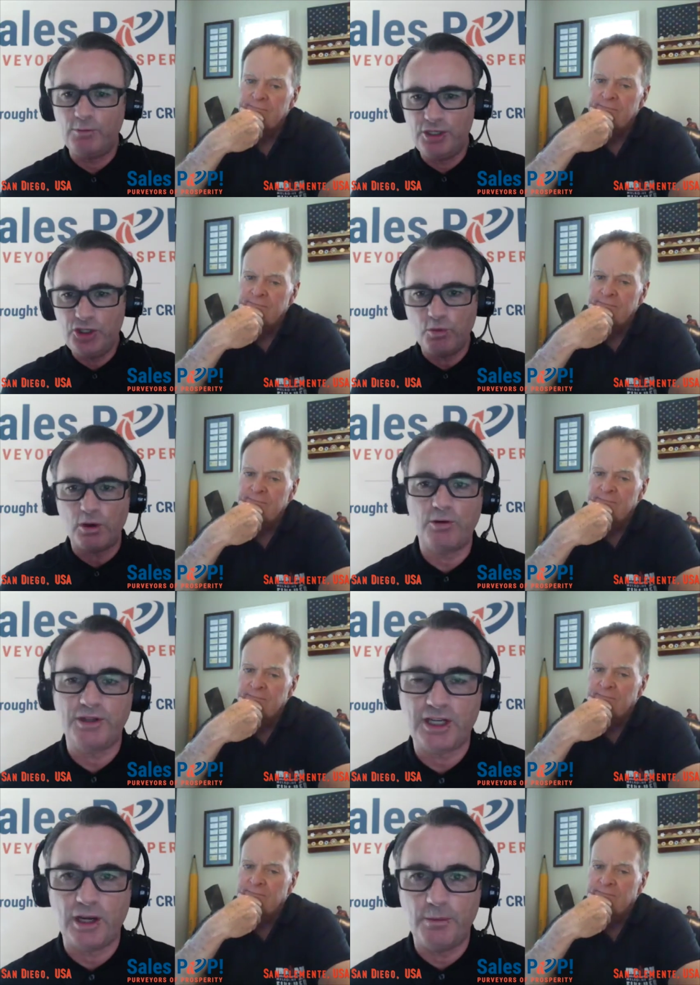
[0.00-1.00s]
Speaker 1: when you work with
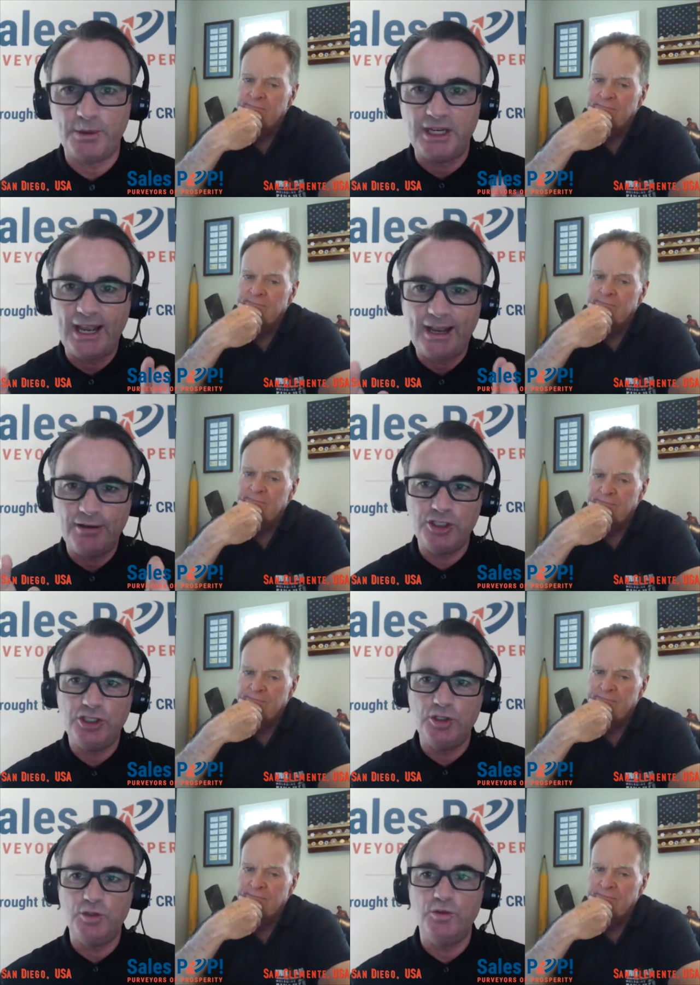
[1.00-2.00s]
a company, how do
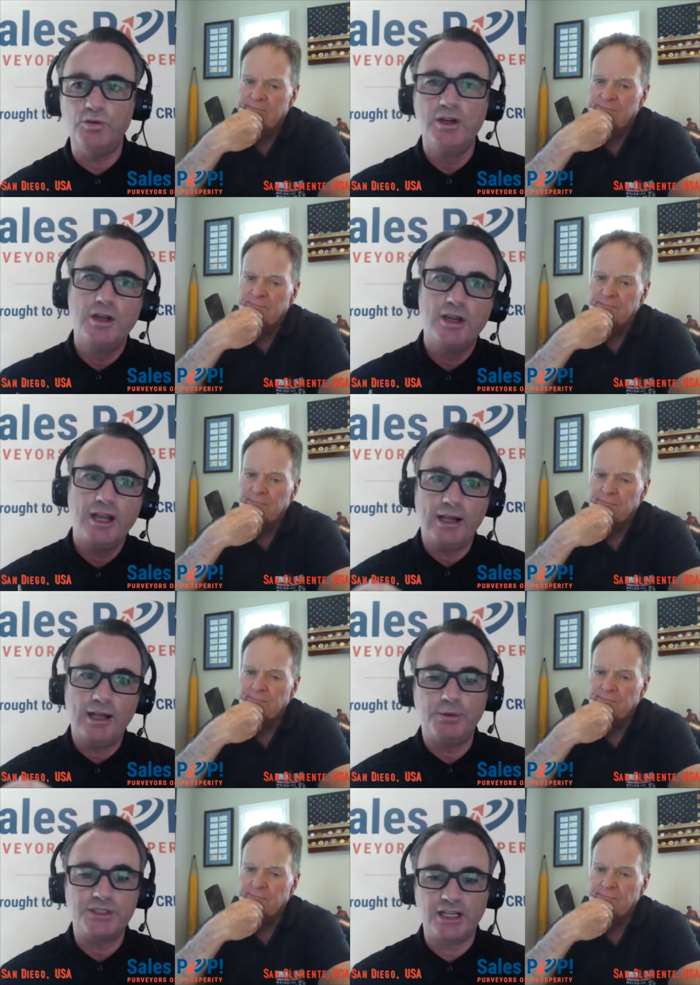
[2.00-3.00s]
you help
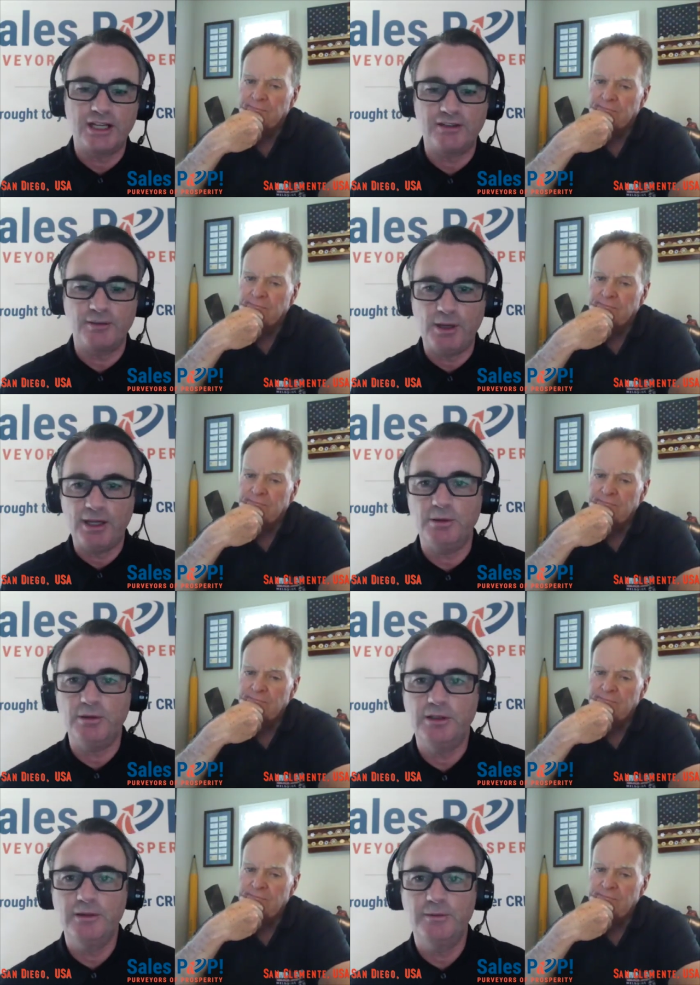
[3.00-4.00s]
put together the
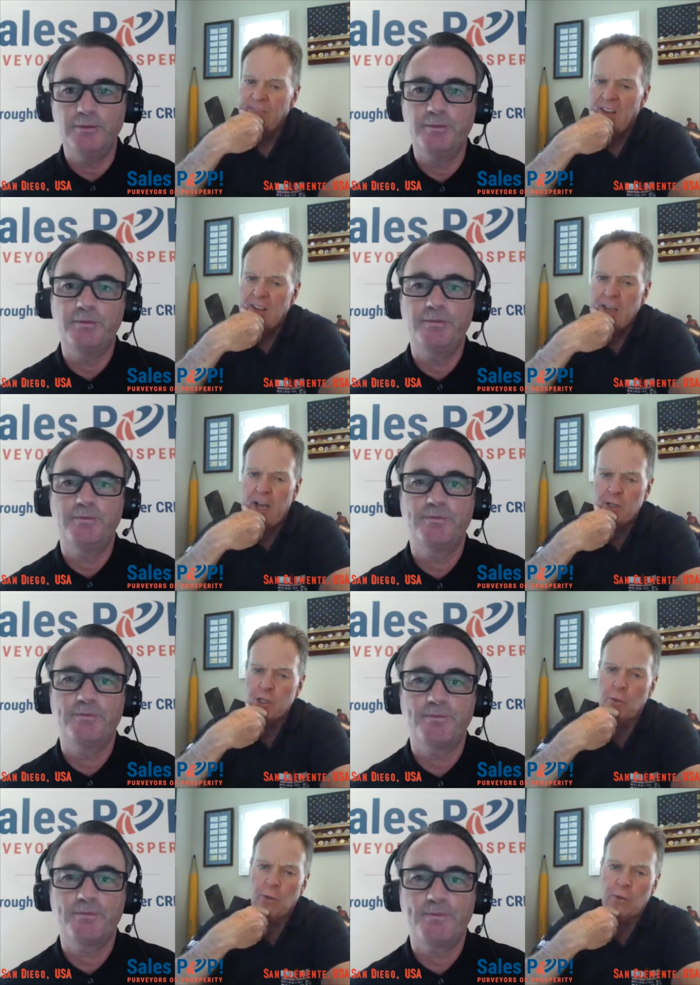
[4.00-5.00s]
playbook?
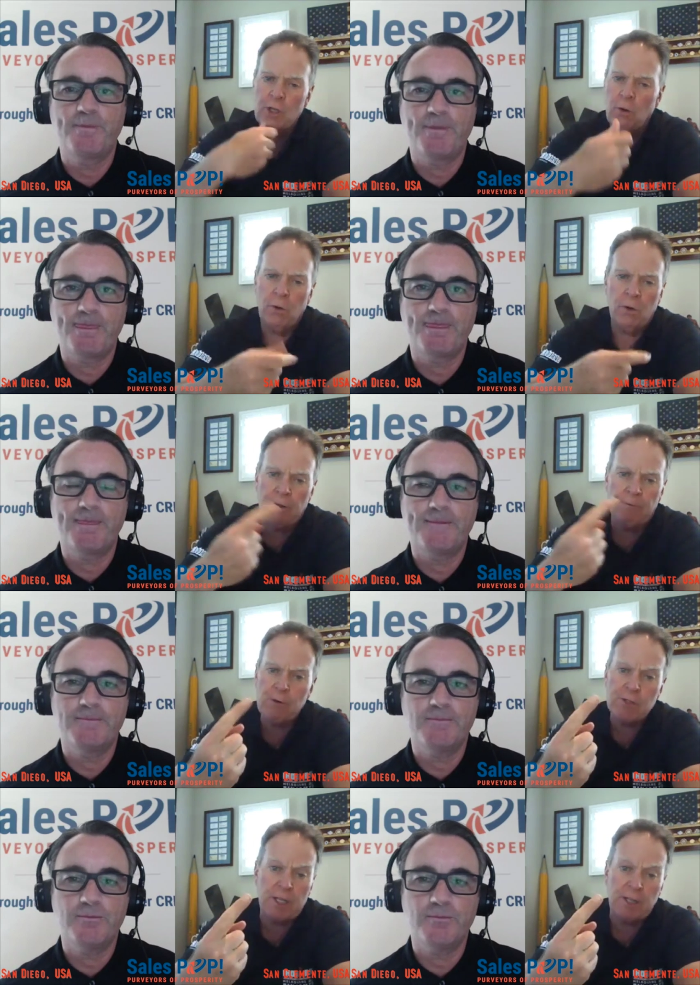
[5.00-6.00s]
Yeah, so, so the
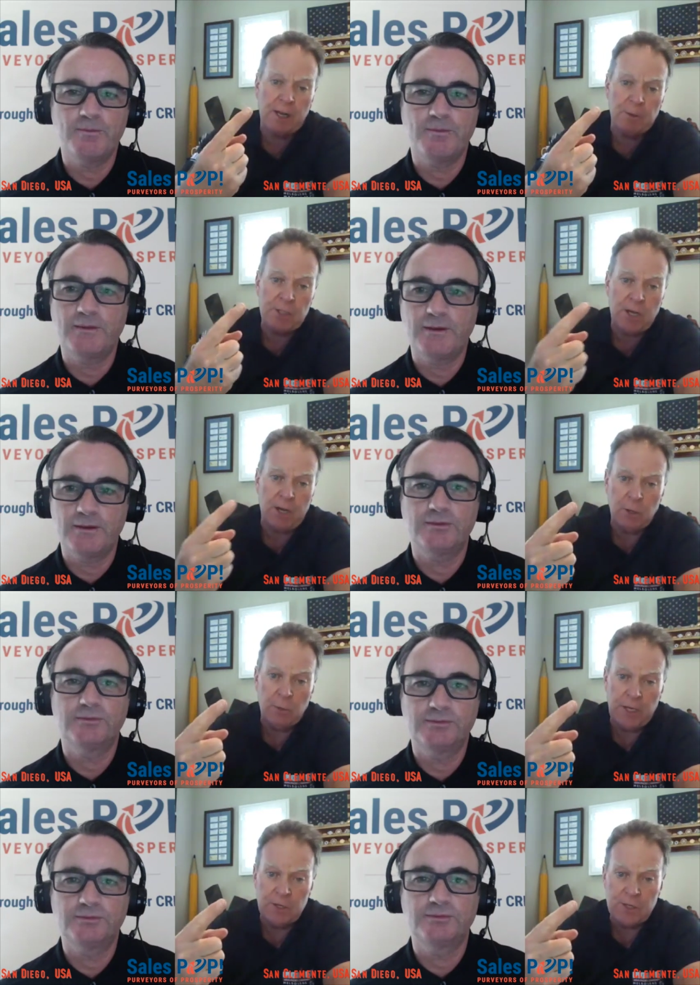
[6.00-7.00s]
first
Speaker 2: thing that I would tell
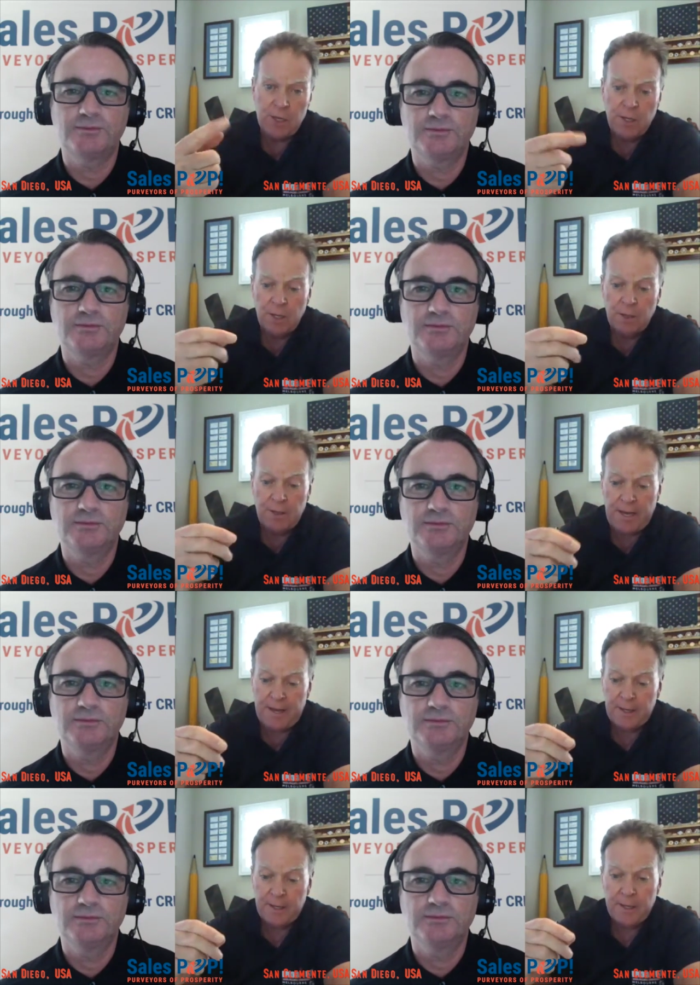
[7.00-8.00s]
you is
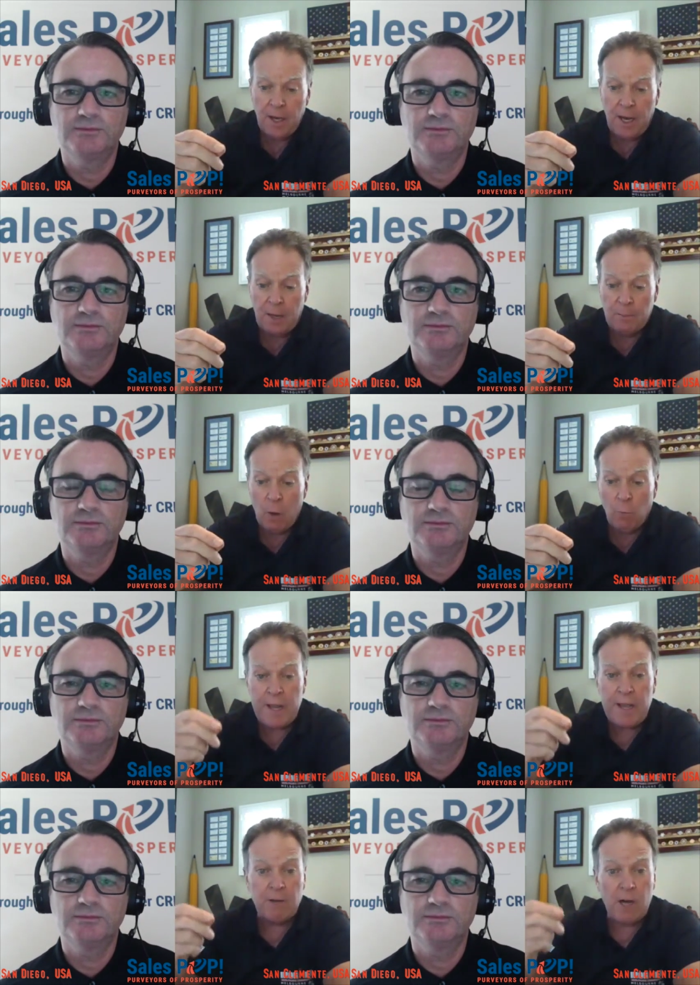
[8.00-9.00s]
that um,
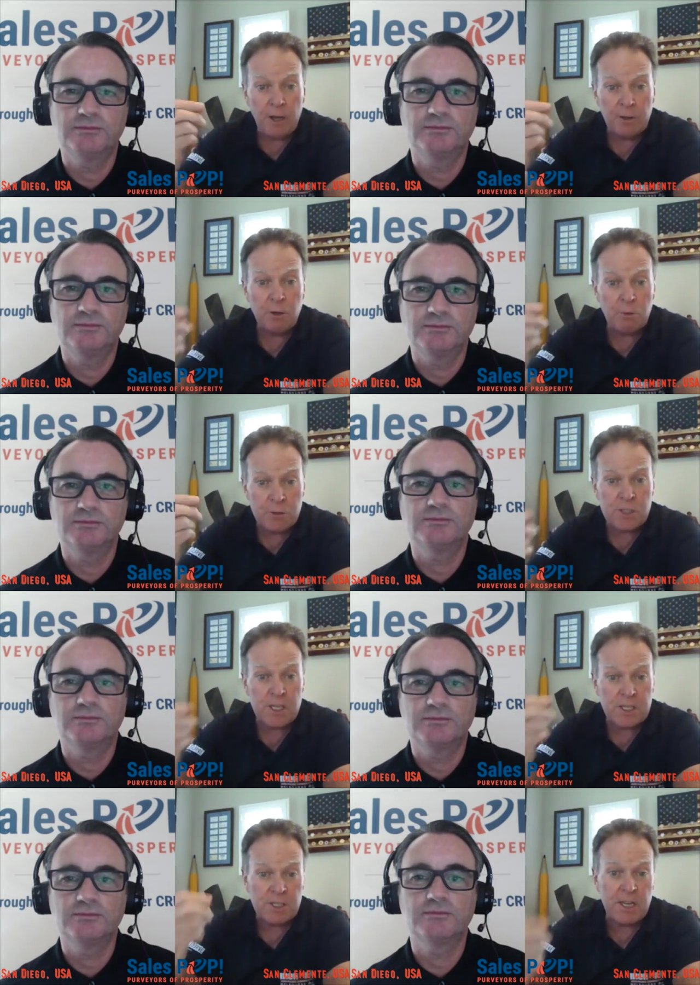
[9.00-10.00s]
we have one hundred
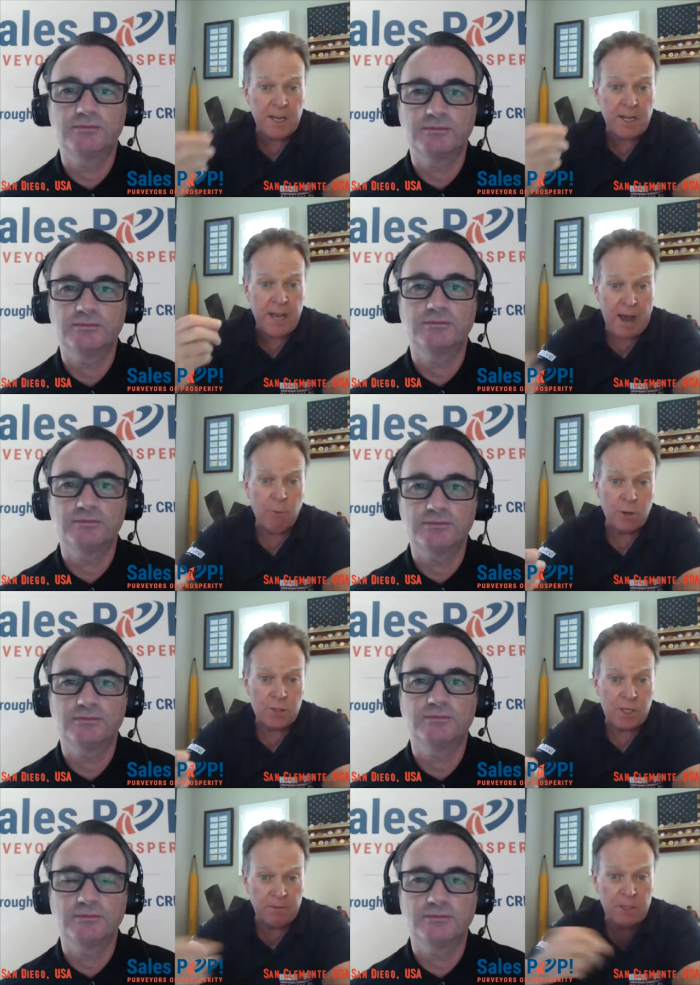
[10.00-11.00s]
sixty-eight
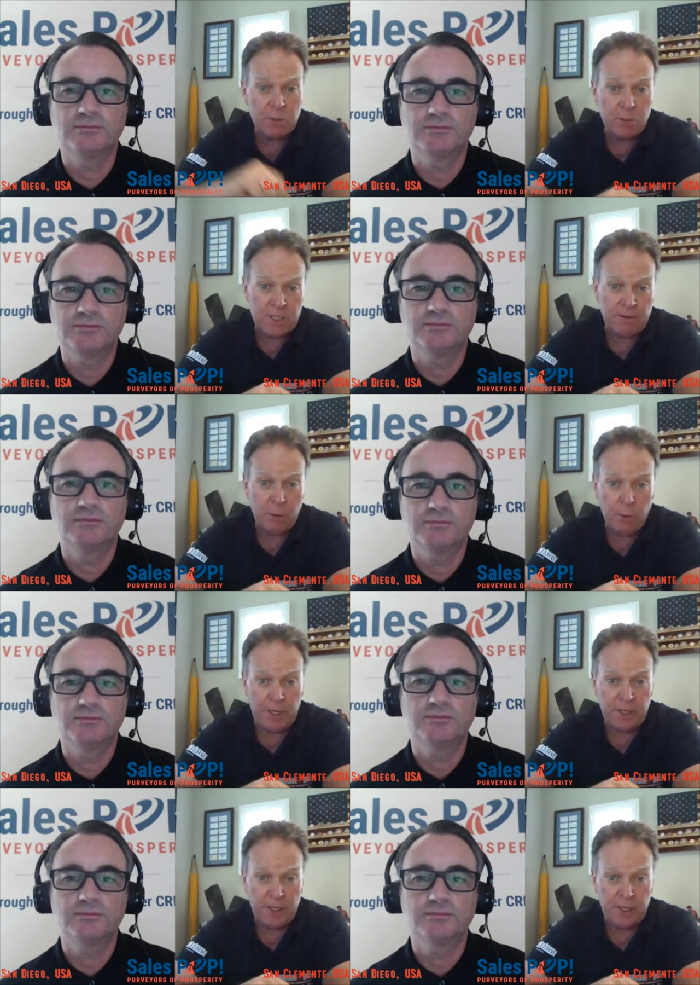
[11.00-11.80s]
hours given to us every